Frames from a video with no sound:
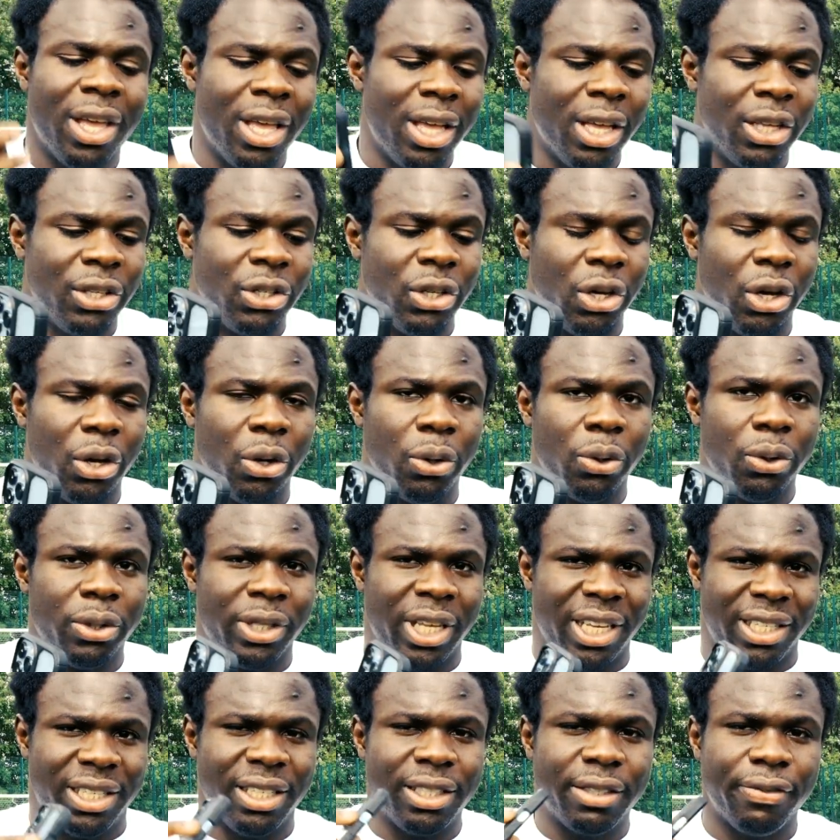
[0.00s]
So
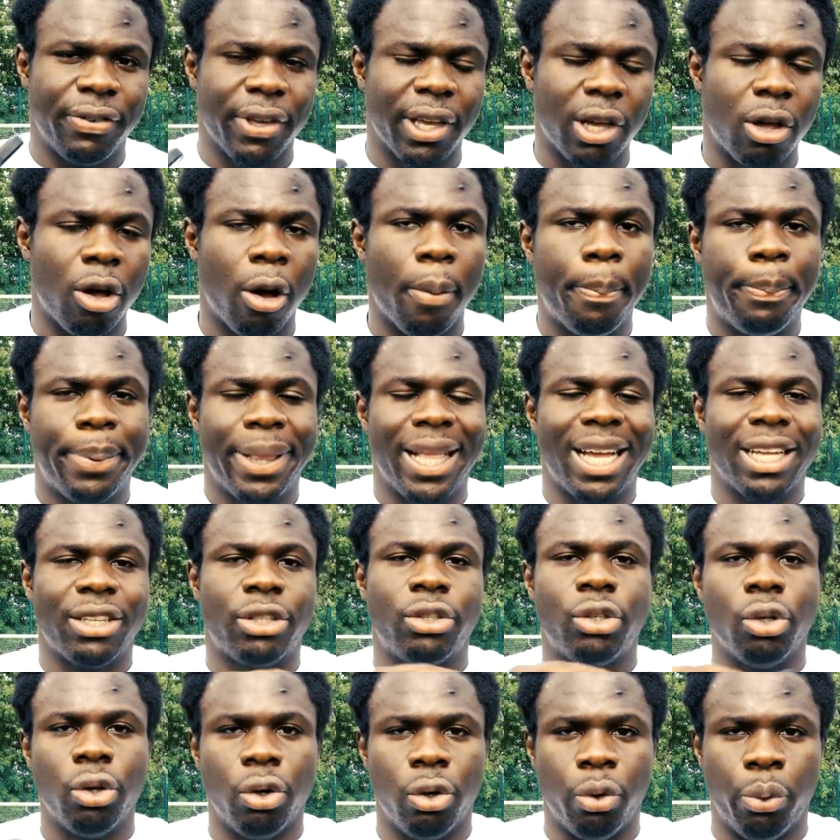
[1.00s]
there's this thing called
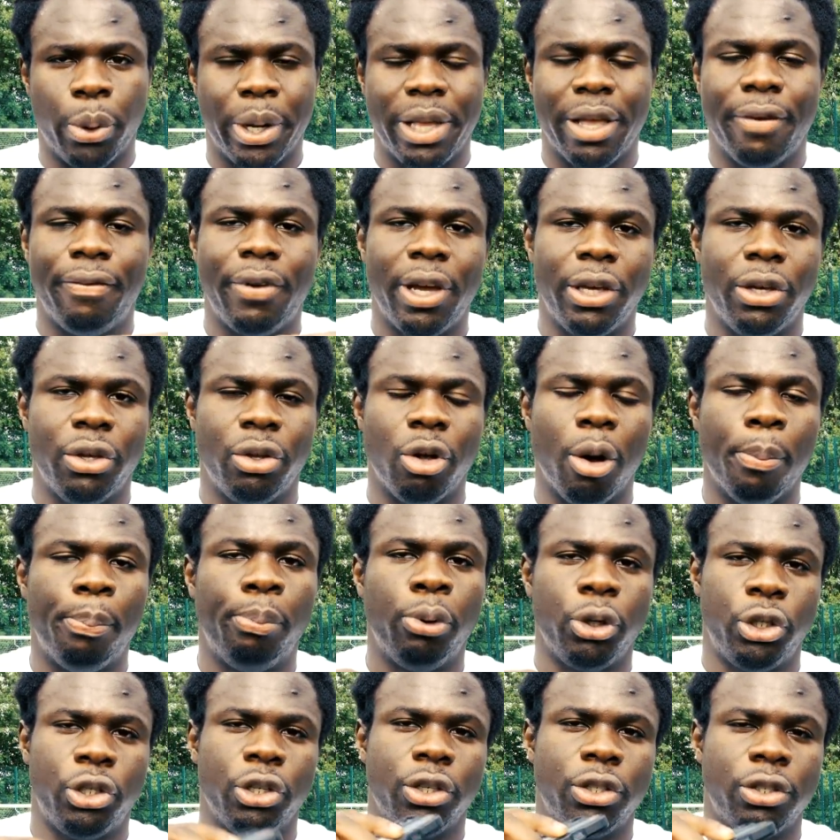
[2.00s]
plateau. Whenever you don't
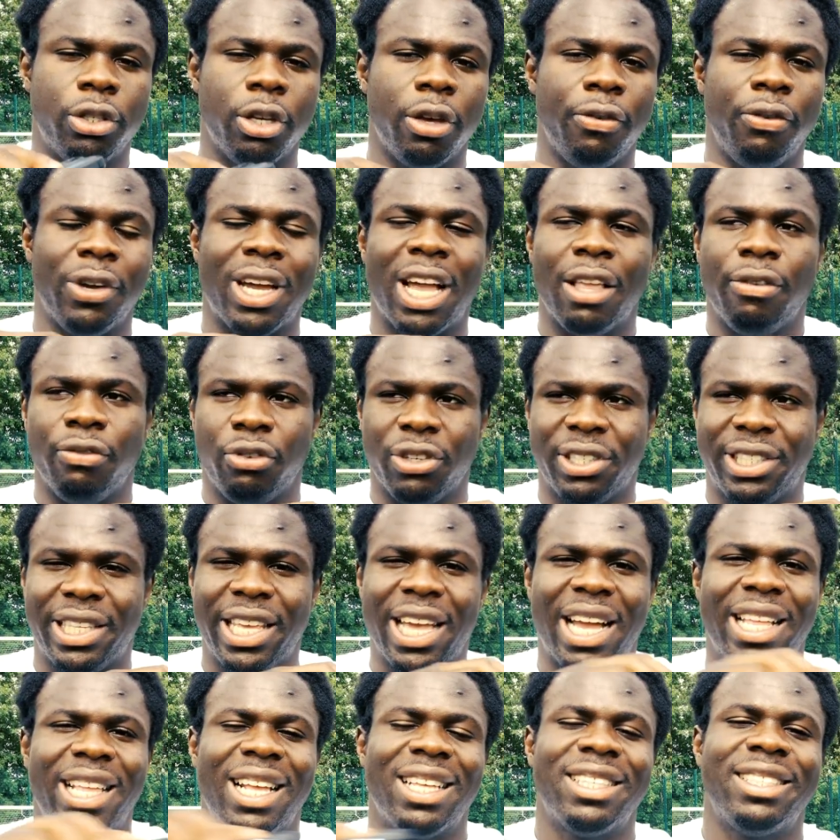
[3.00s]
push yourself, you kind of just stay
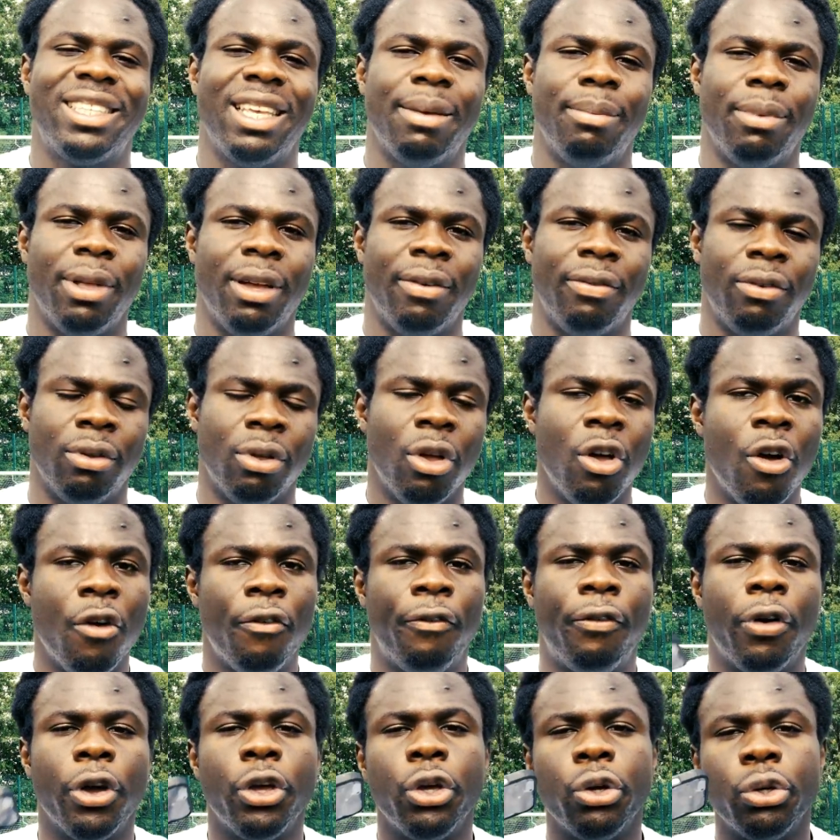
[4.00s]
at that same level.
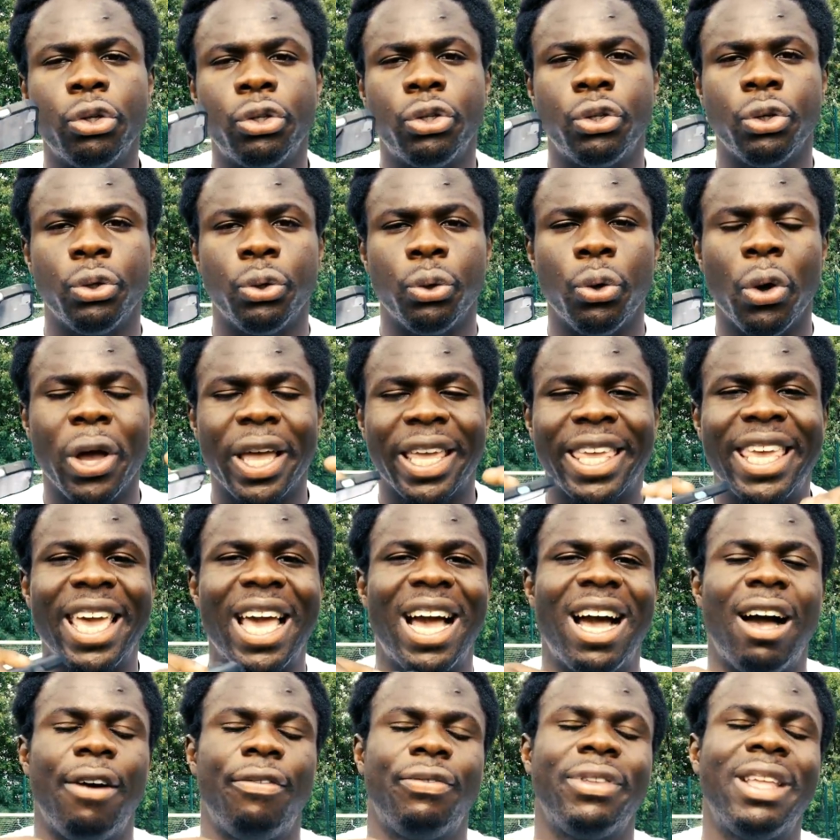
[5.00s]
For you to get
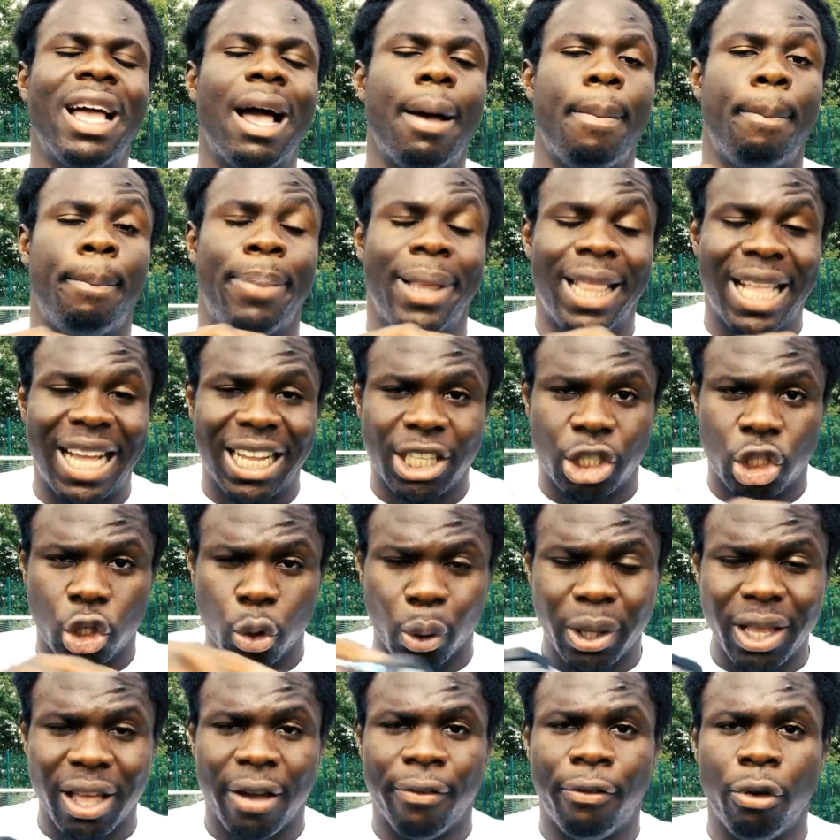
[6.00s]
off that plateau
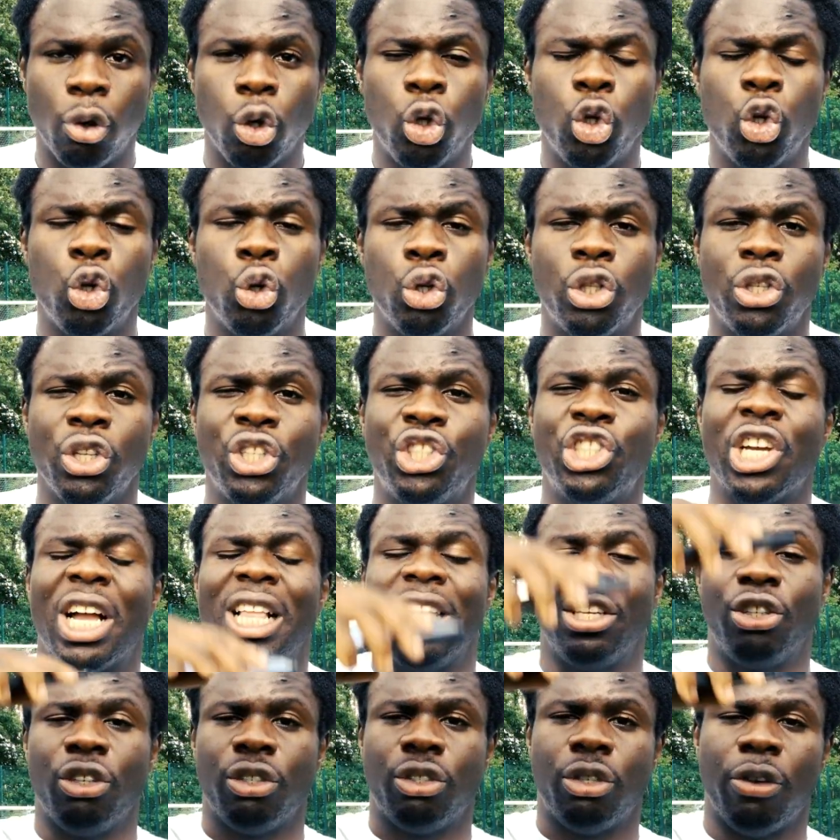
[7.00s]
level, you need to
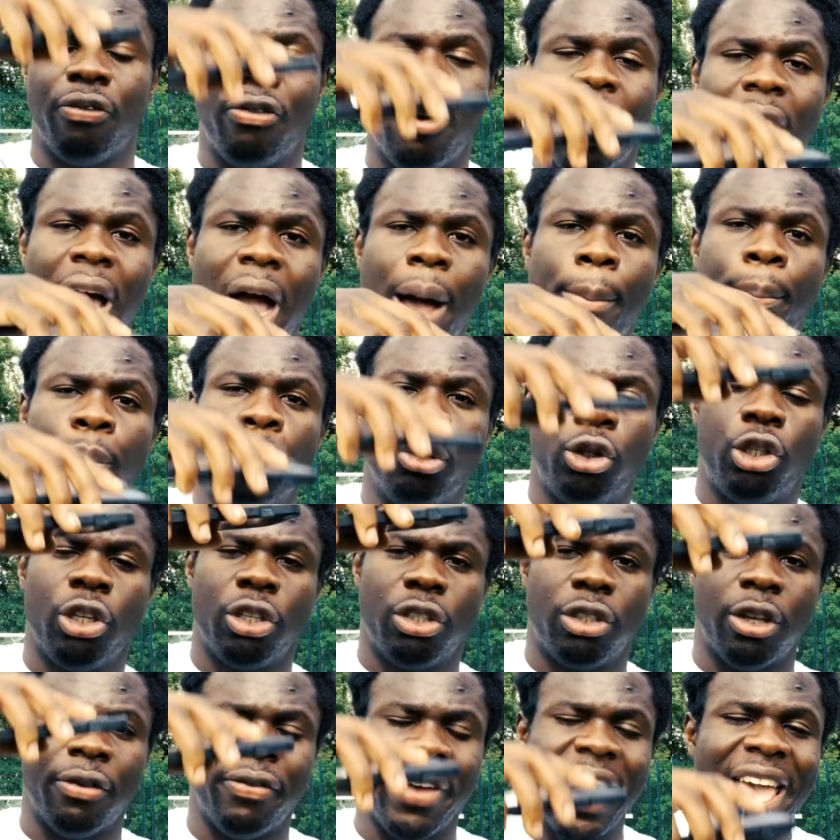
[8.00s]
challenge yourself and push
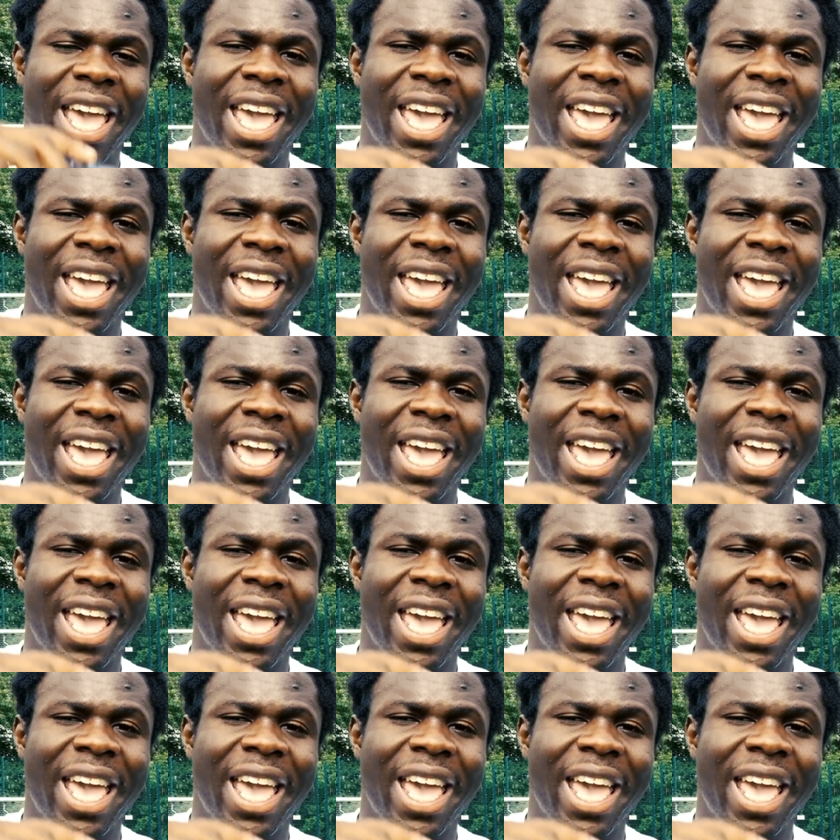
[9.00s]
yourself.